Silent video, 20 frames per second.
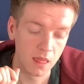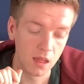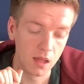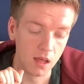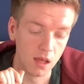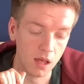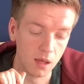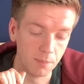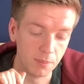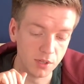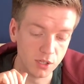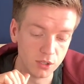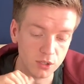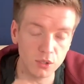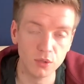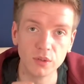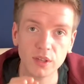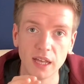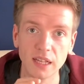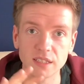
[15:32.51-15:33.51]
But you
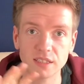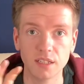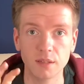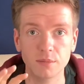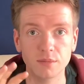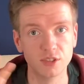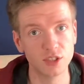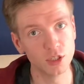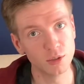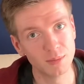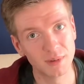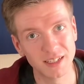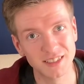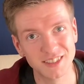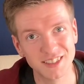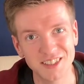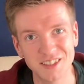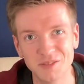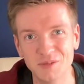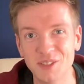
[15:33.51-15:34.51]
do get some zoom
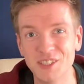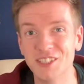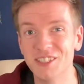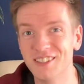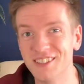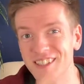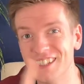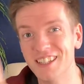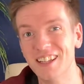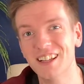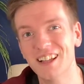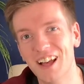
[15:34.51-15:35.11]
lenses, which is the